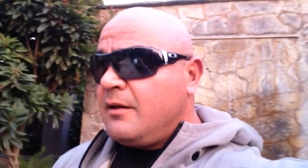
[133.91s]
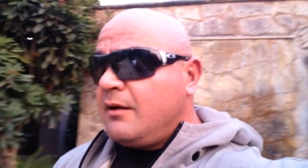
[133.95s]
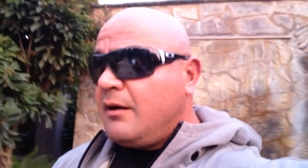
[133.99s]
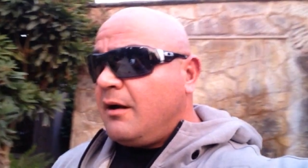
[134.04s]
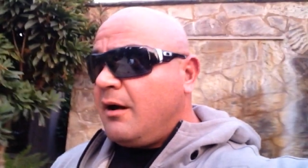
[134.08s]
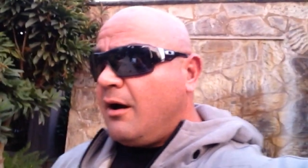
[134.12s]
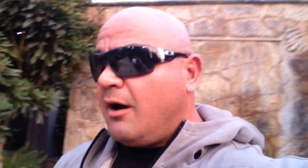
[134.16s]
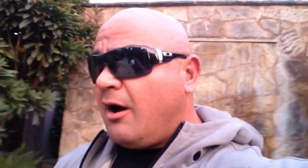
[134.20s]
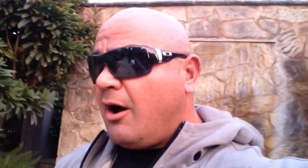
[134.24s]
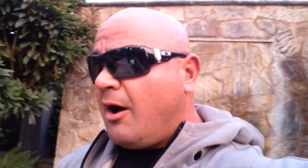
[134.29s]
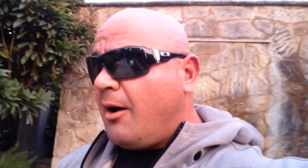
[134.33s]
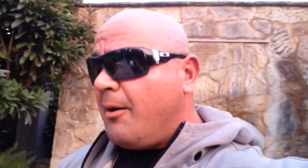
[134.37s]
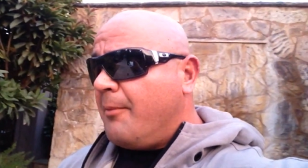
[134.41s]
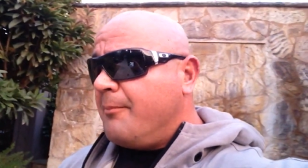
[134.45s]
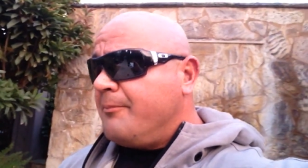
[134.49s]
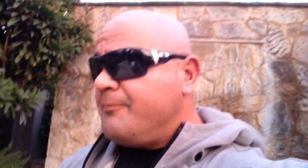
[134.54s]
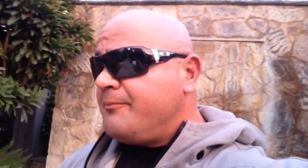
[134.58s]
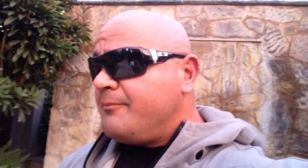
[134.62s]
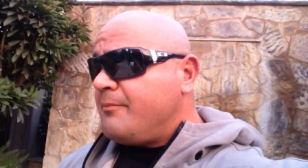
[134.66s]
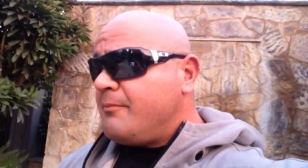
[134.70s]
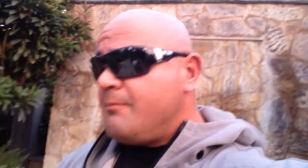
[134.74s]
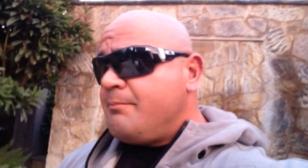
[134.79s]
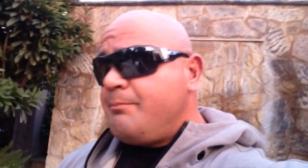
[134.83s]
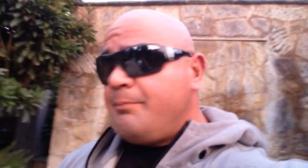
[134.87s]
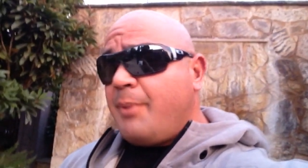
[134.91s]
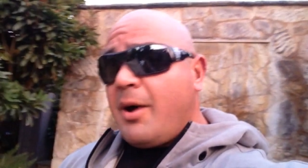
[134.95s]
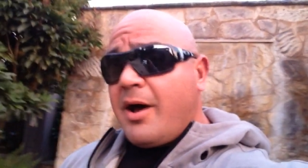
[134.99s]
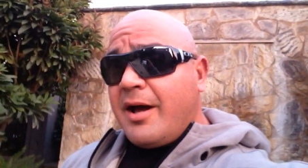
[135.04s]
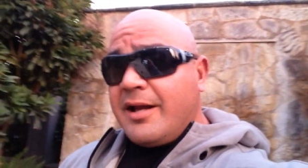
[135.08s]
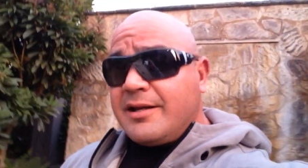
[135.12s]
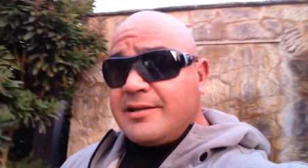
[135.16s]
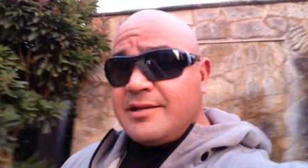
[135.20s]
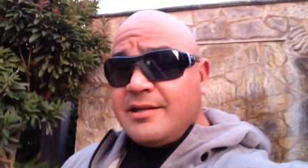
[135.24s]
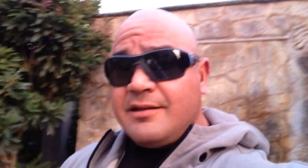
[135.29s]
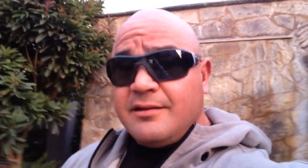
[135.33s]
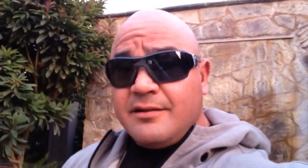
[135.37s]

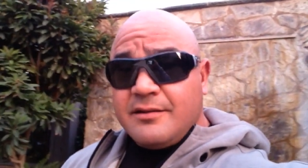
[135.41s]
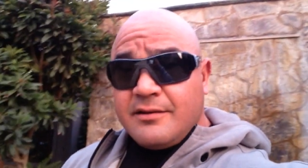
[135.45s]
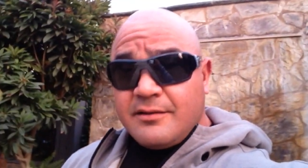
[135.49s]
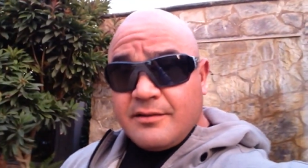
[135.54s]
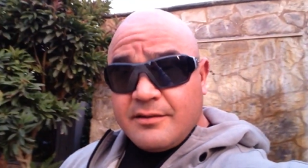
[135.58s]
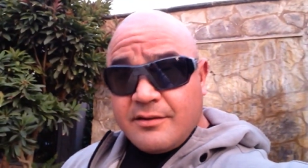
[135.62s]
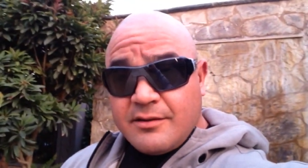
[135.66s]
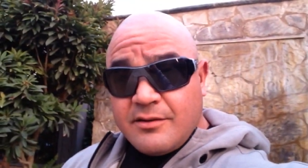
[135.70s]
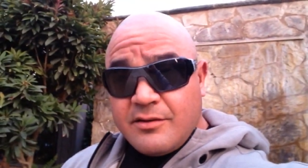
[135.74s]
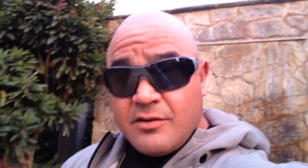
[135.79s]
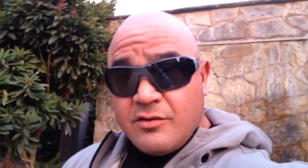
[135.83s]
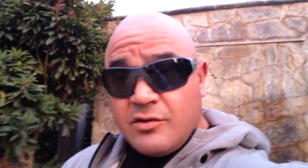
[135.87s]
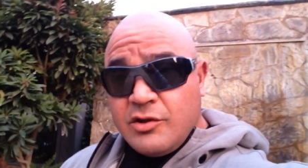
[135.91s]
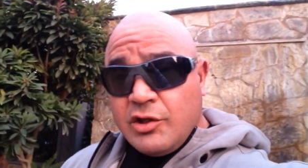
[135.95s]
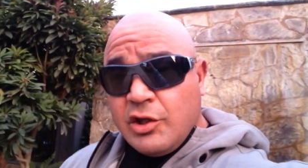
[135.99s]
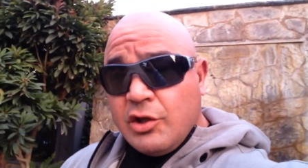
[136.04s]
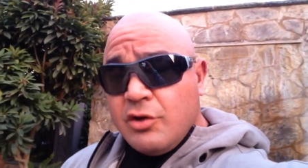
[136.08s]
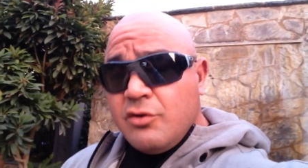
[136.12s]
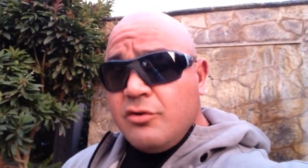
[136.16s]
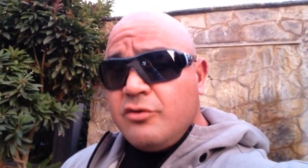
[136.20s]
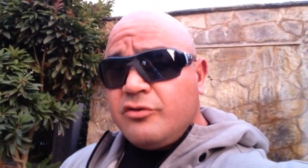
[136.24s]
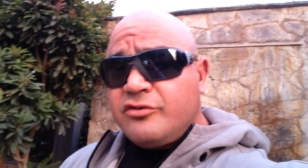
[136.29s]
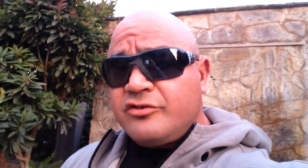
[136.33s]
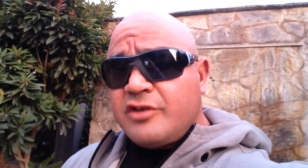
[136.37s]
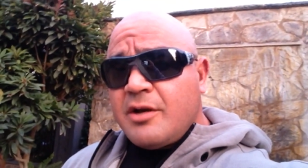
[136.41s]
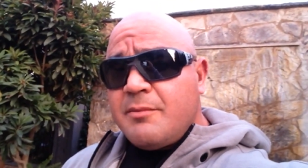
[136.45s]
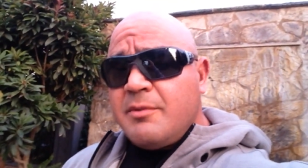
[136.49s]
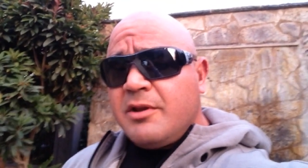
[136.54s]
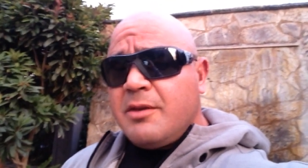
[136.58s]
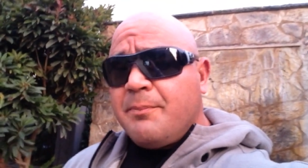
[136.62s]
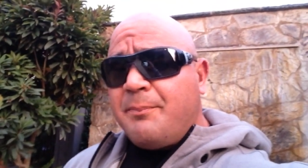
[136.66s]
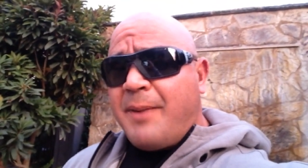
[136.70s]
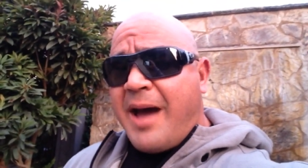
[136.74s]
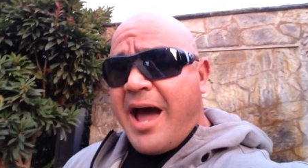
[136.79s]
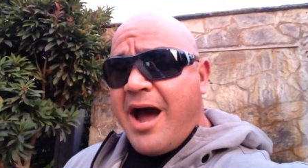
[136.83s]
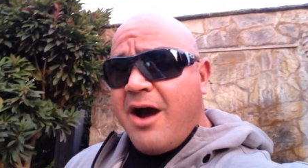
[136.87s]
But use some of
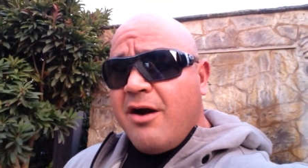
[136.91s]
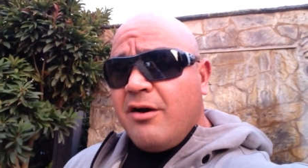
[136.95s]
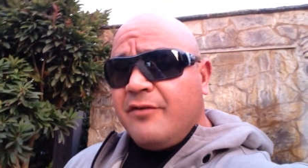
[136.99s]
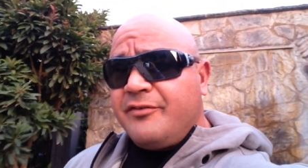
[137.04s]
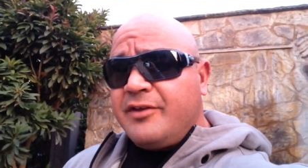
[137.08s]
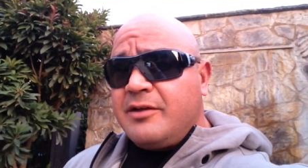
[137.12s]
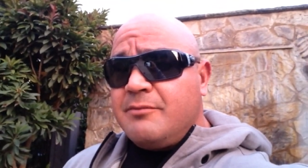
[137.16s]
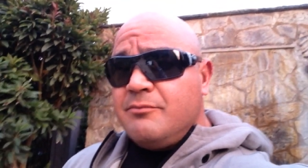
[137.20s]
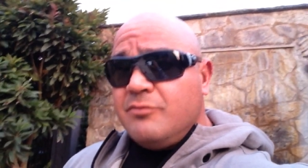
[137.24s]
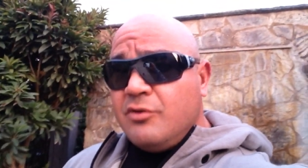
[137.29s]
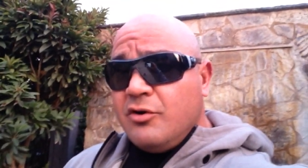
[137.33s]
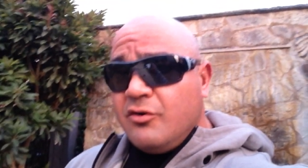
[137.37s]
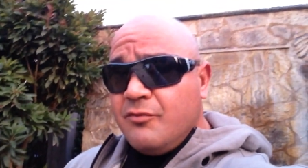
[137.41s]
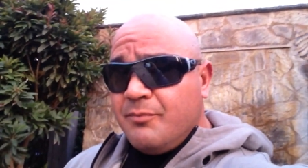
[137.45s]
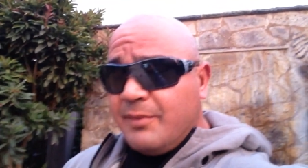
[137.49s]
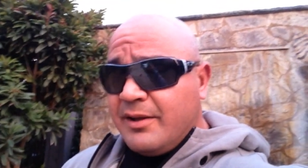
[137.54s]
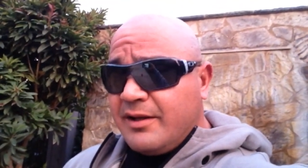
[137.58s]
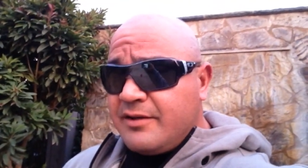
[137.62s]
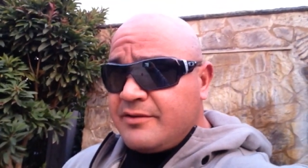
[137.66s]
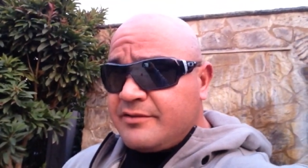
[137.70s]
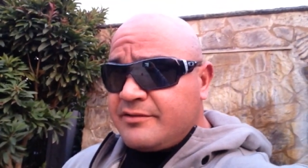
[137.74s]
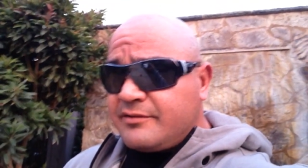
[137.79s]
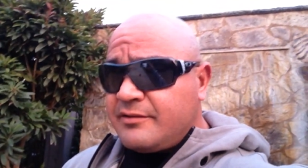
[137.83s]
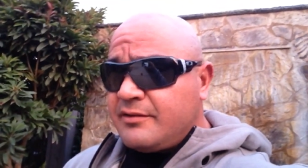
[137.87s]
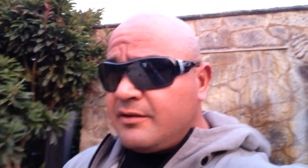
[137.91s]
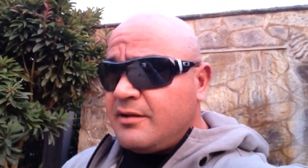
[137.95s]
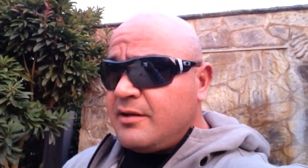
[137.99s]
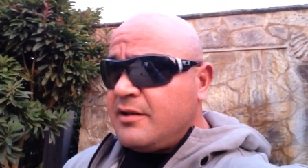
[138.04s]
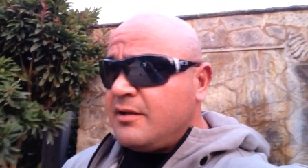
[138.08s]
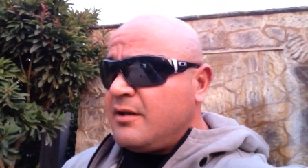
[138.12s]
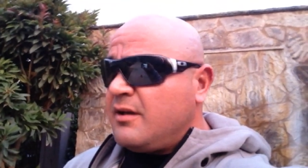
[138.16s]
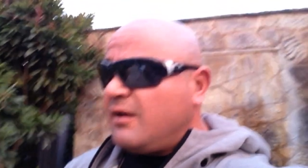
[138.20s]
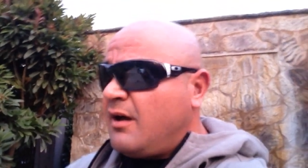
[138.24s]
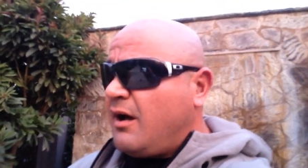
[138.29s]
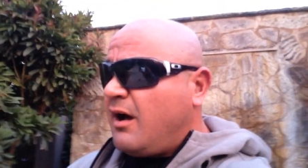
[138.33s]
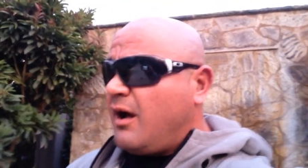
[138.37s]
the powerlifting movements
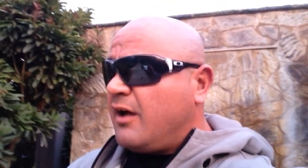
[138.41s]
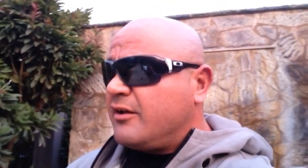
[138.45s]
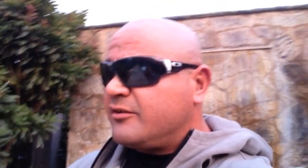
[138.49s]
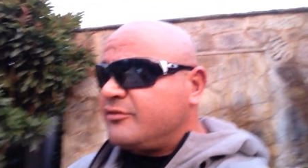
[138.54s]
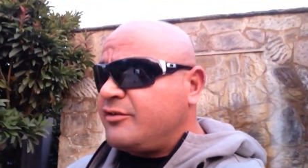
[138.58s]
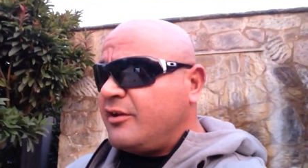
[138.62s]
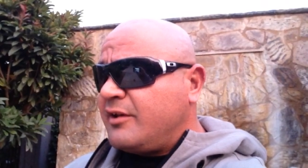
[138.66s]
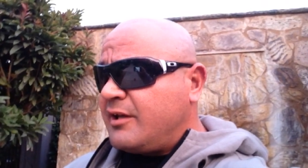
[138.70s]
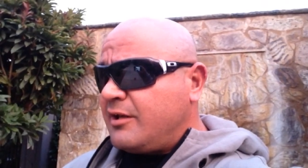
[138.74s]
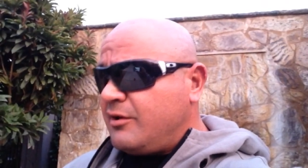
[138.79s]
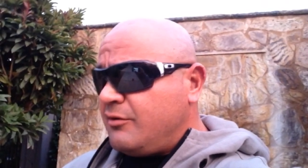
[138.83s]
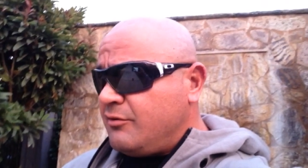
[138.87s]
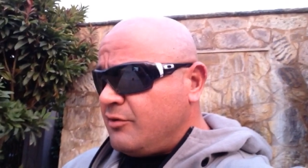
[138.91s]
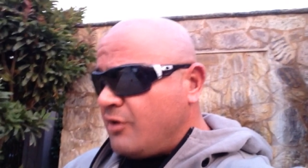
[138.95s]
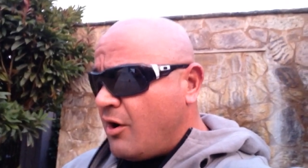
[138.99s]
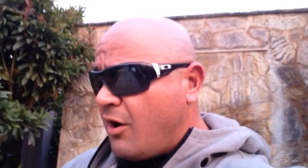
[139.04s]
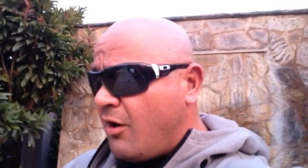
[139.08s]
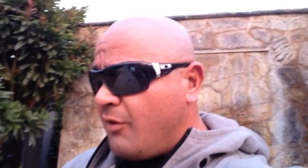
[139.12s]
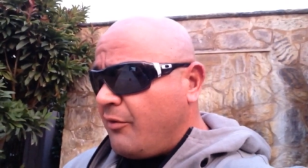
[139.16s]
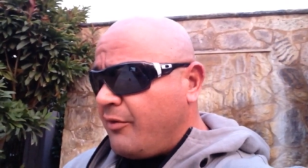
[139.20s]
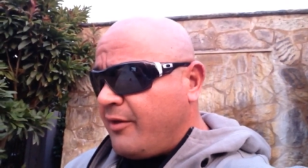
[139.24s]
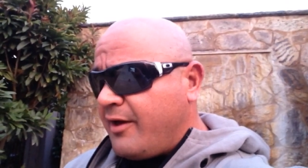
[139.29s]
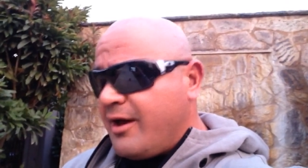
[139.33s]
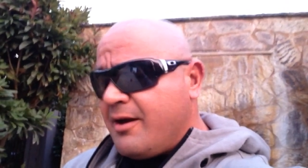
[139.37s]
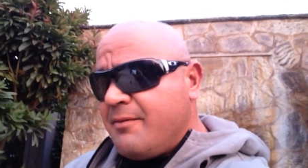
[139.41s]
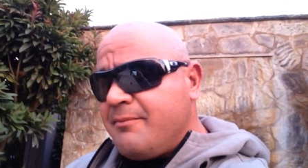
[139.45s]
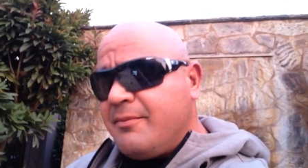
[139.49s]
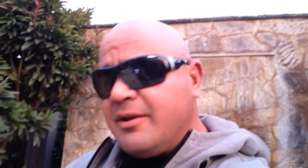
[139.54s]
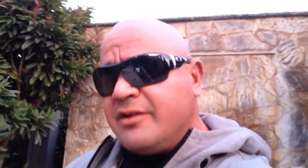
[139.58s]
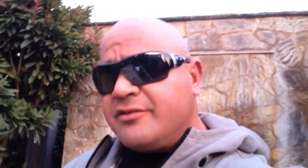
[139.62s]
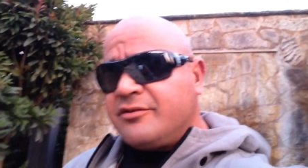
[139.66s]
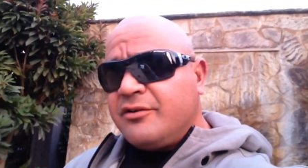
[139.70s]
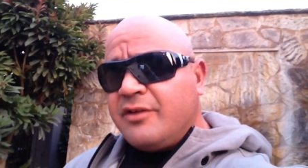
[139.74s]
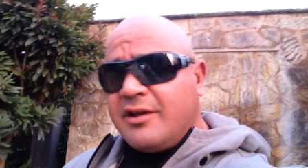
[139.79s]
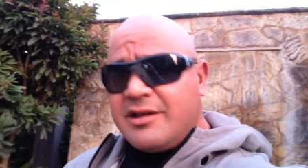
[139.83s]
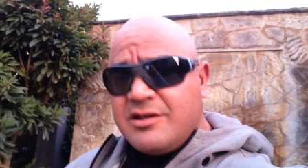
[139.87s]
so that you know them
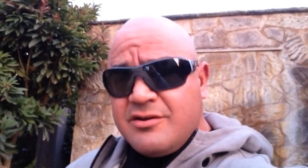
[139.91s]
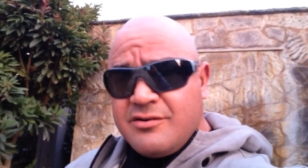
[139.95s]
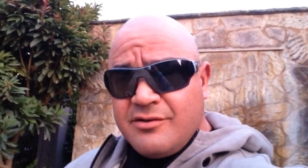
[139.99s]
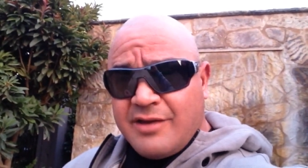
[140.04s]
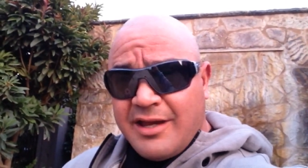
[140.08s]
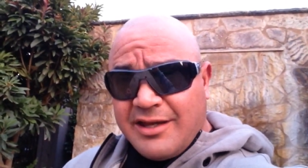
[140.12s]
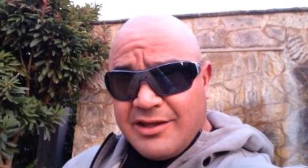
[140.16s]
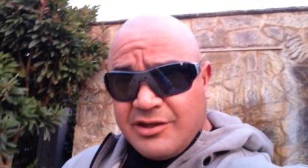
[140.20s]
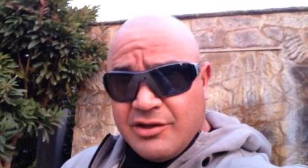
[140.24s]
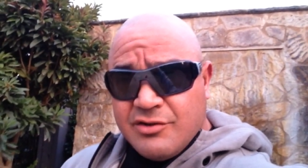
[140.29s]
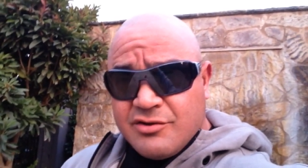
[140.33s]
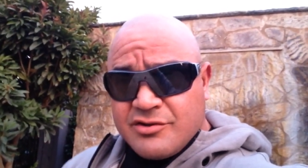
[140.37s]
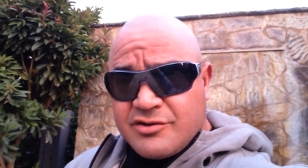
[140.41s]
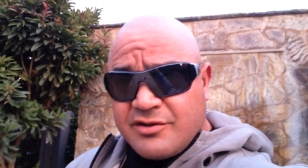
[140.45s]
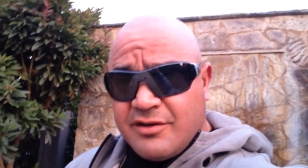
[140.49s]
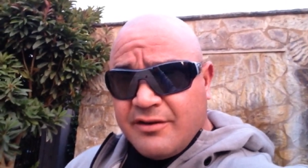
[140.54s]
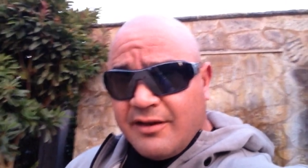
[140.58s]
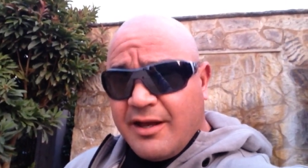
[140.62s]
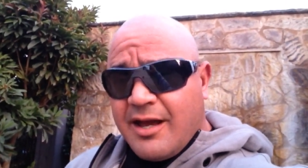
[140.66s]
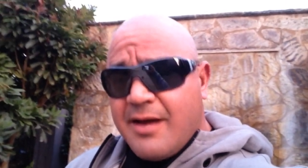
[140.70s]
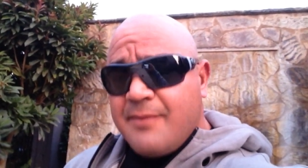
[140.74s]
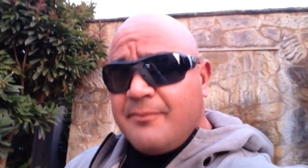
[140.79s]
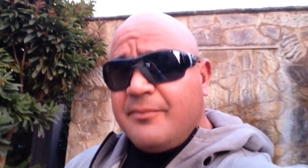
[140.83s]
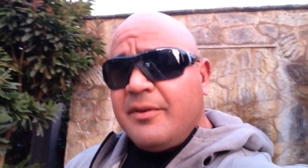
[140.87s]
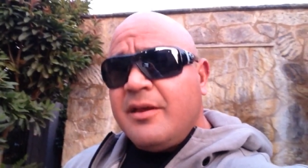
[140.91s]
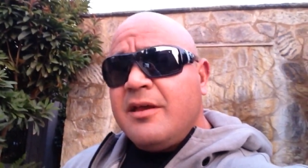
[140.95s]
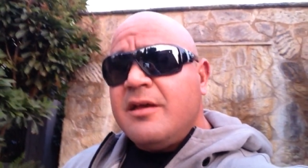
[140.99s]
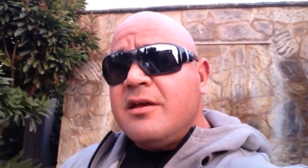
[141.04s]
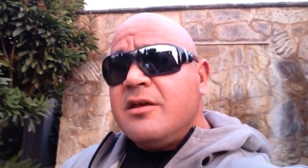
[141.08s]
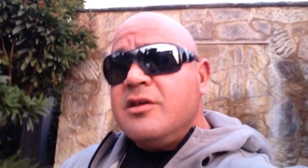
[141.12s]
and so that you can get used to them.